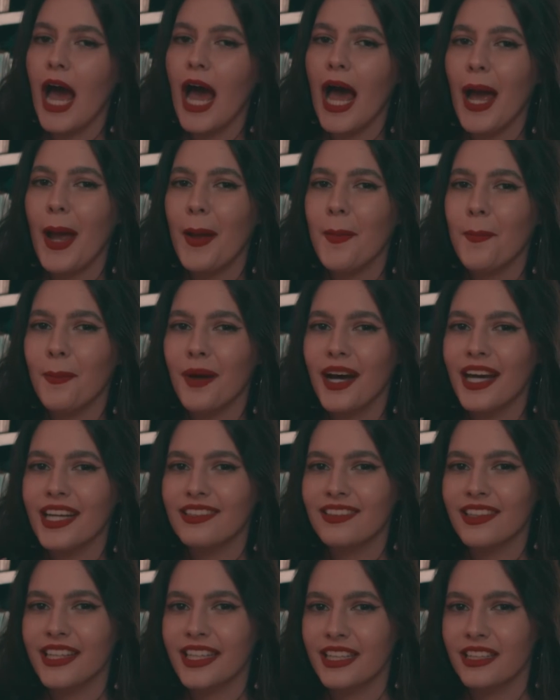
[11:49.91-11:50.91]
I
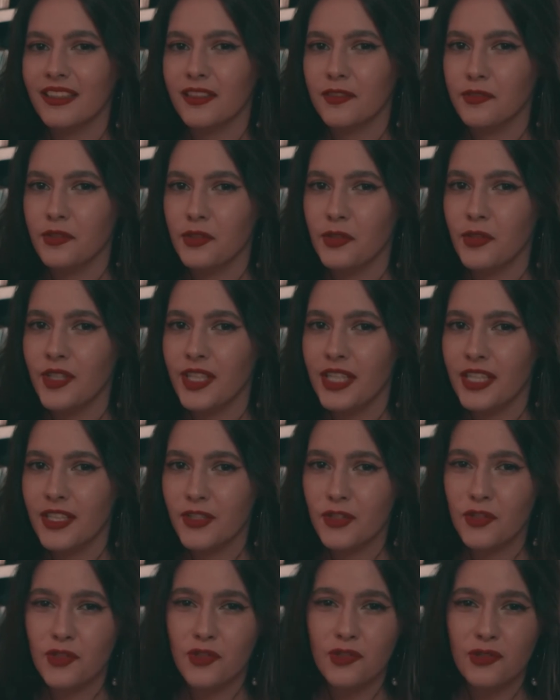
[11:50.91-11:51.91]
might, like, in a few
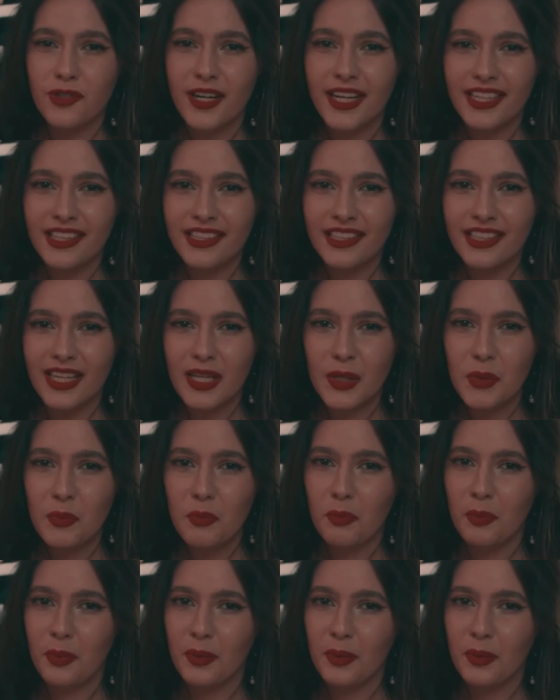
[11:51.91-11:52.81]
years try again,